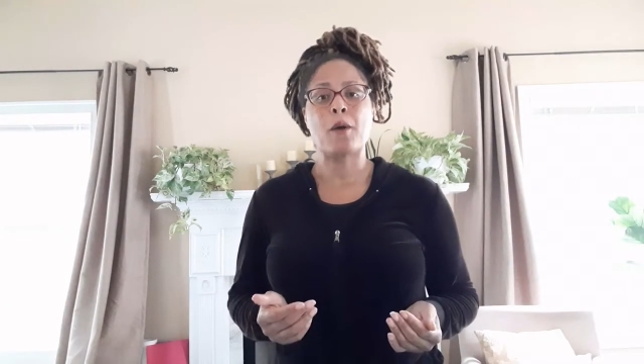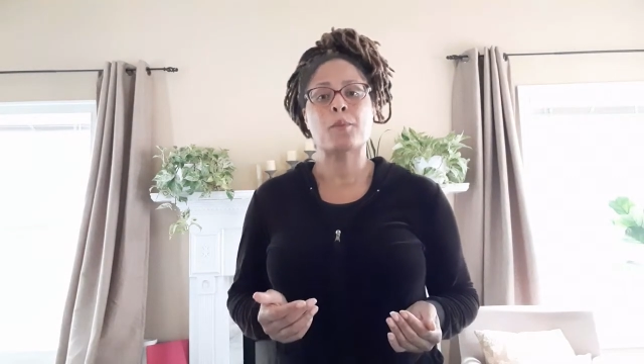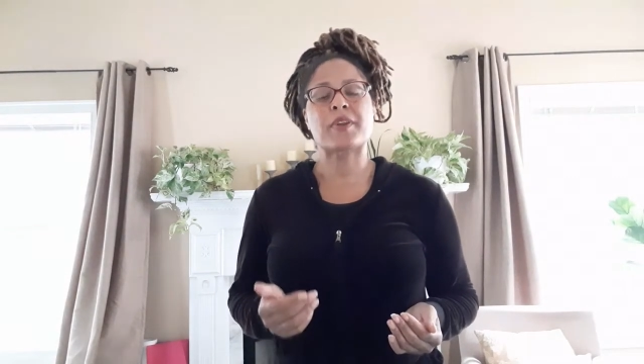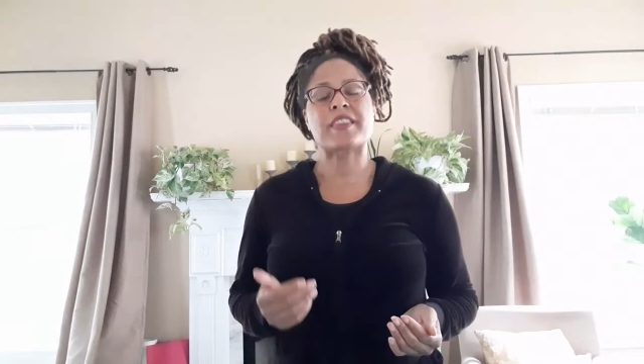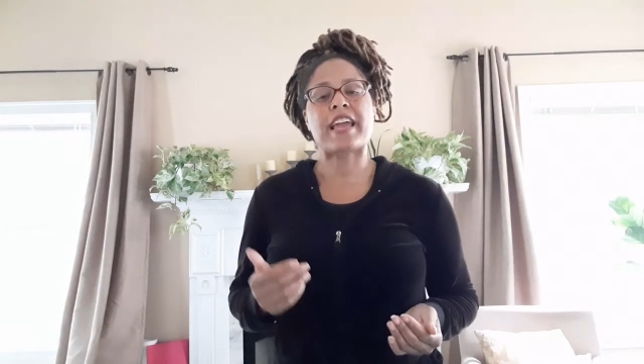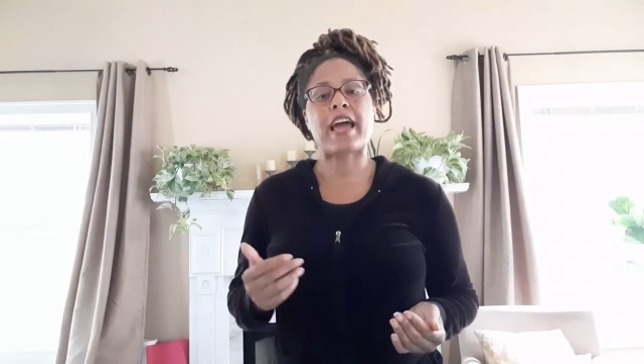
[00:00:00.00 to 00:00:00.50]

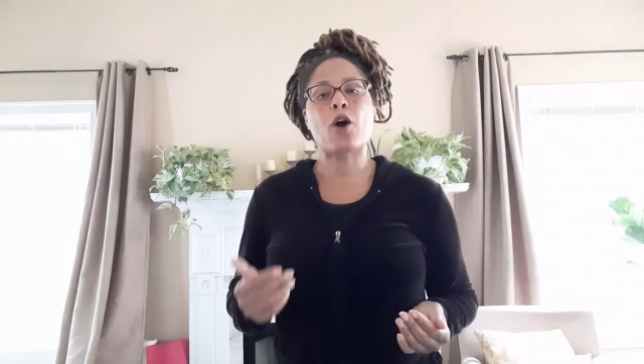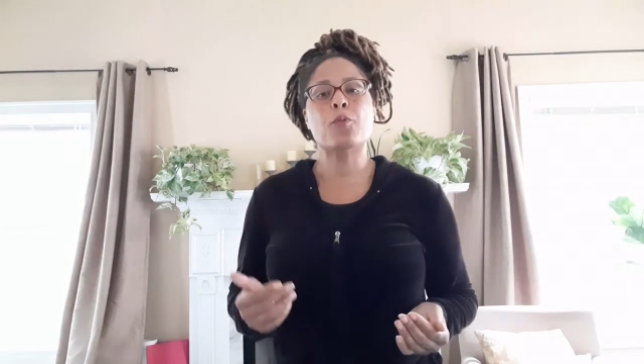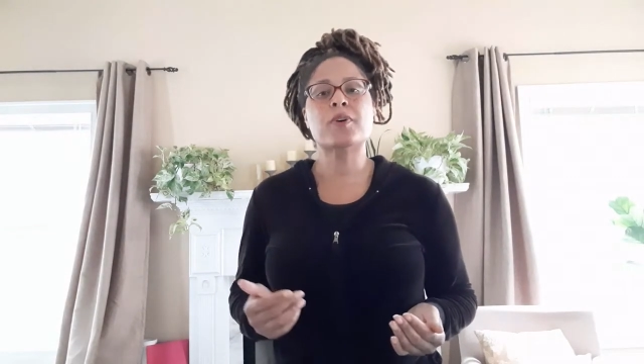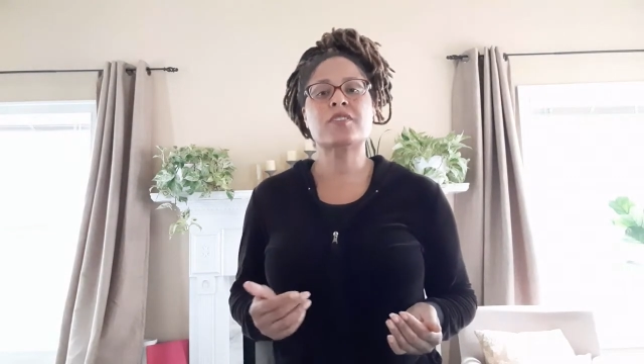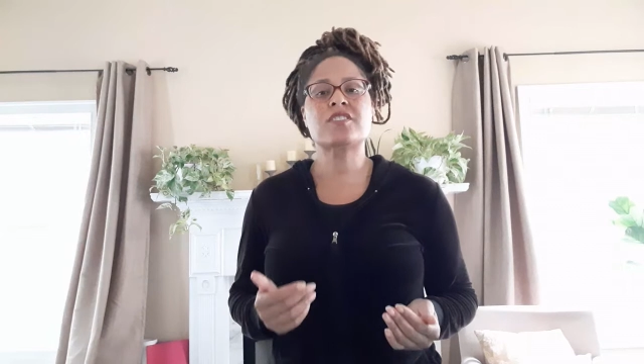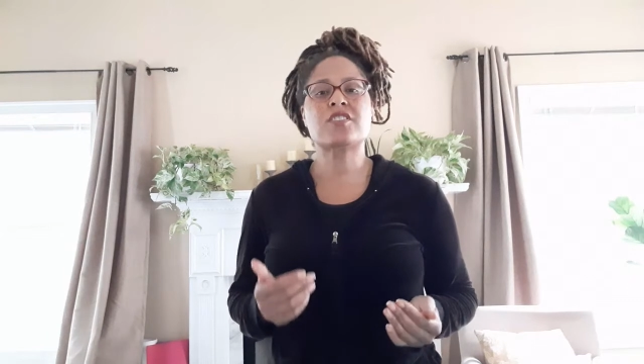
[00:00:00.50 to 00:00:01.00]
but they
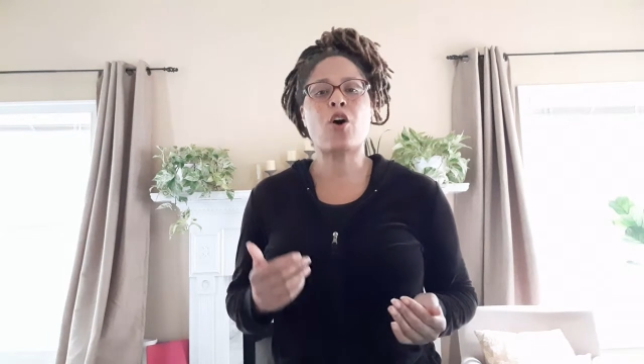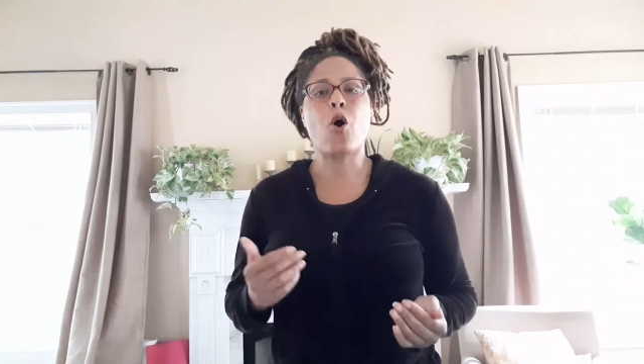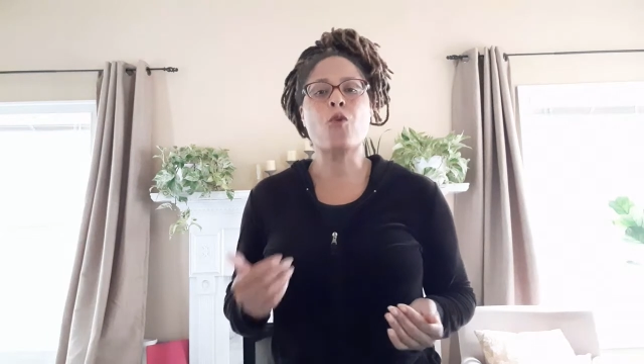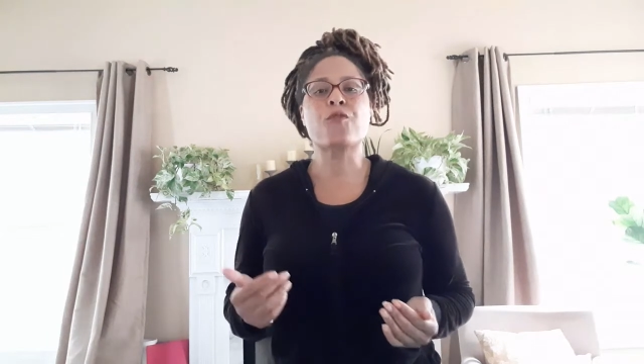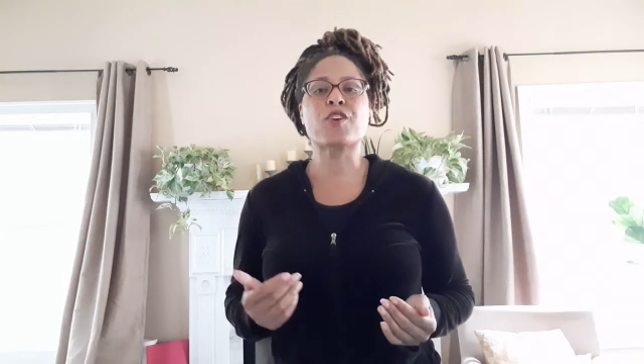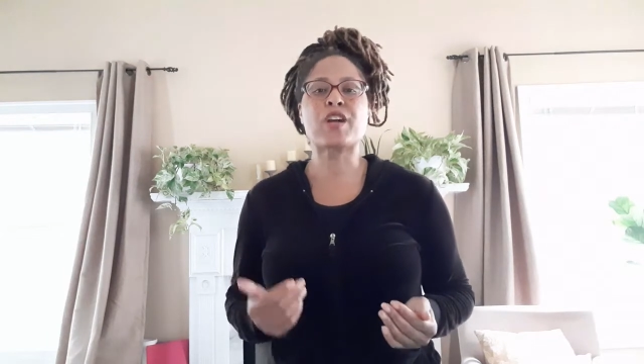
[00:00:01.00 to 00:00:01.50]
help us to
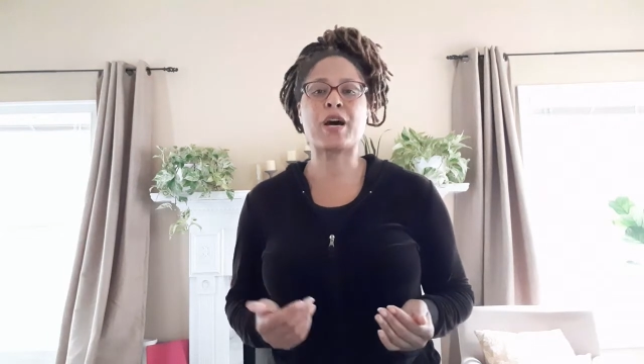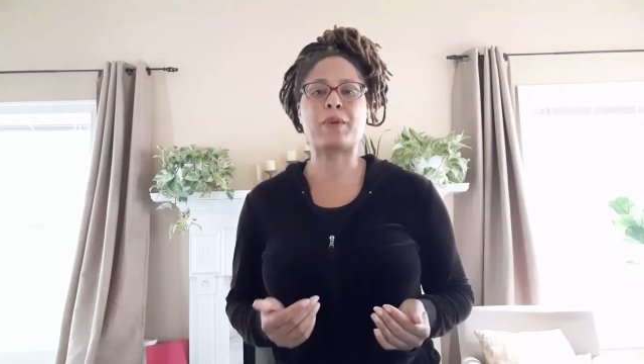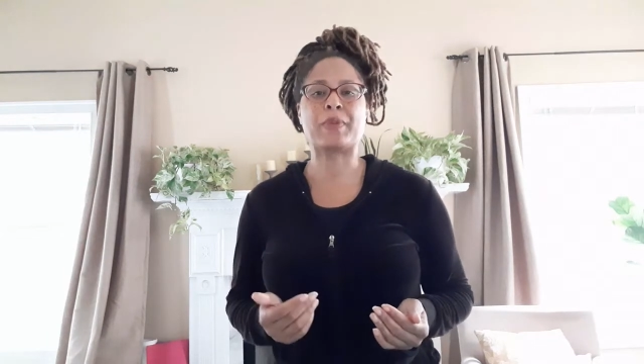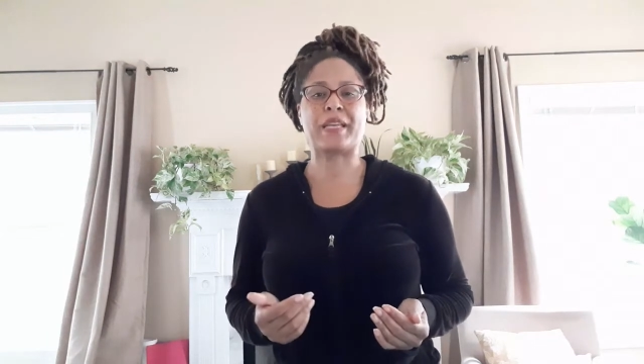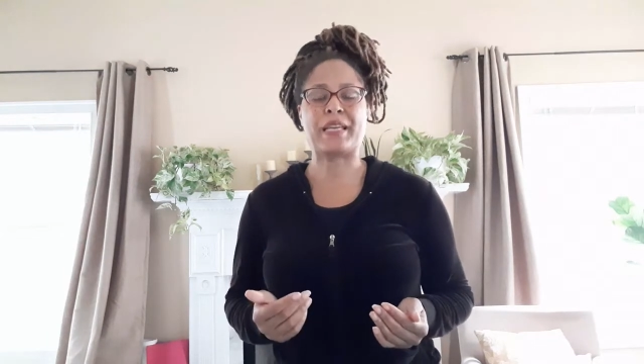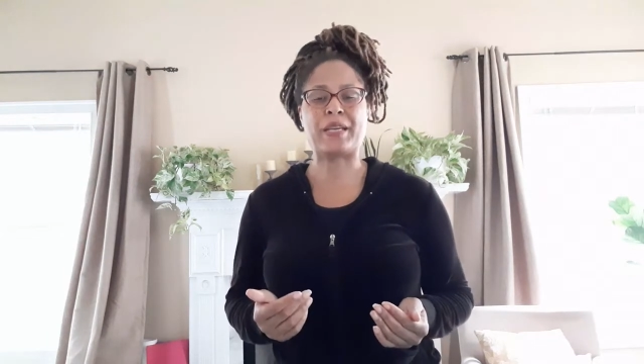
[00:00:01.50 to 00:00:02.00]

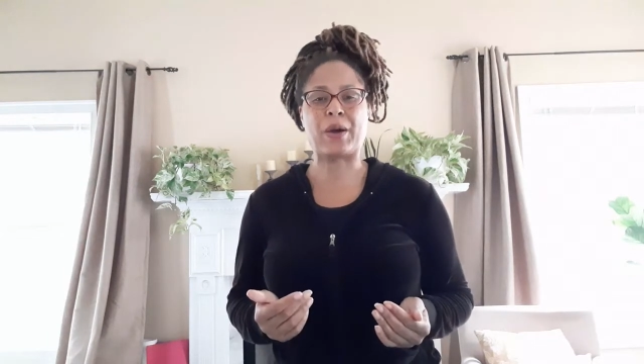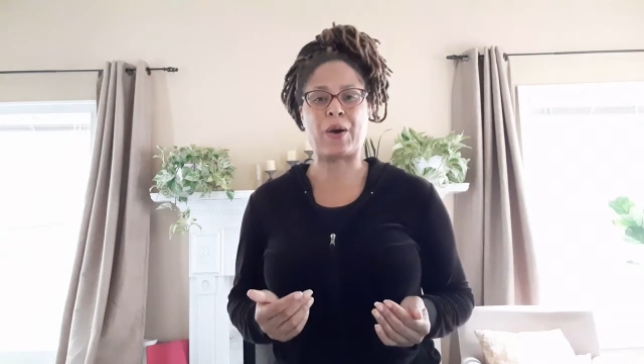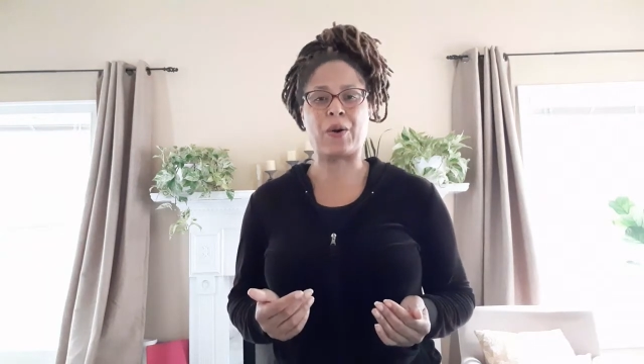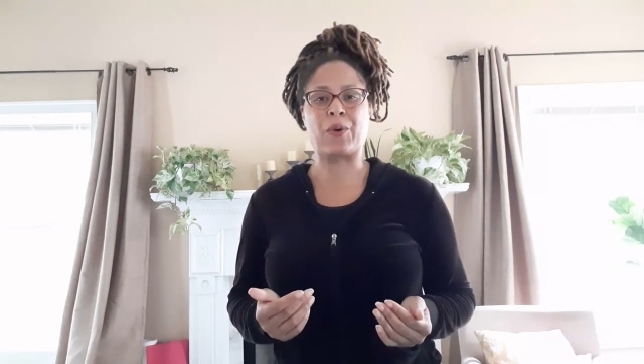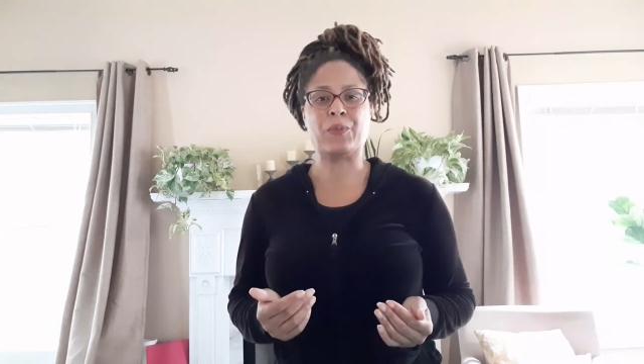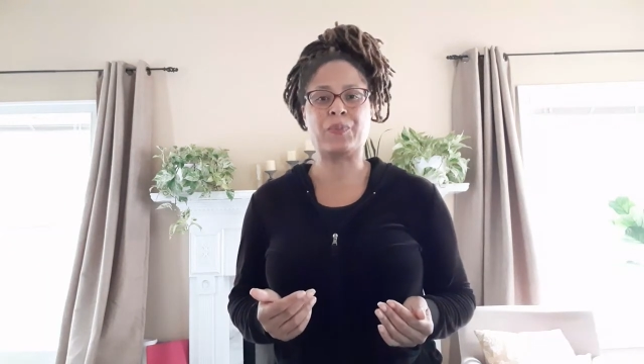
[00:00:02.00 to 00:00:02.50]
overcome
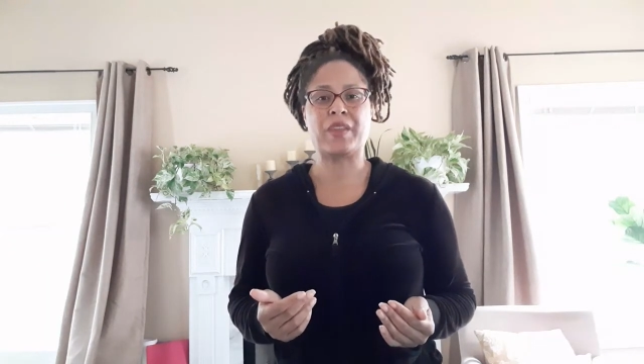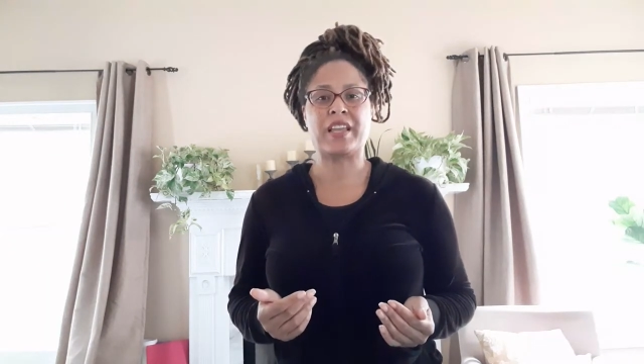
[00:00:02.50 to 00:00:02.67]
ego,